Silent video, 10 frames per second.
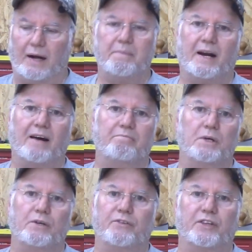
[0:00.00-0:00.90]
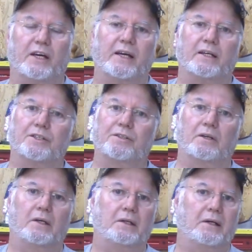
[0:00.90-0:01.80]
I bet I've moved things
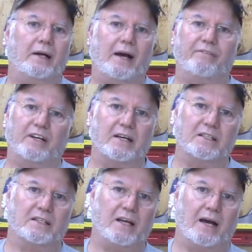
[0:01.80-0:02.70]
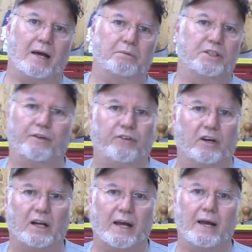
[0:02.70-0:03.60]
half a dozen times,
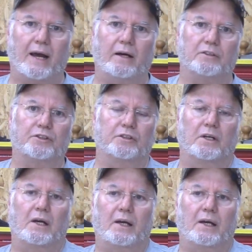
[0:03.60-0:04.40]
different layouts,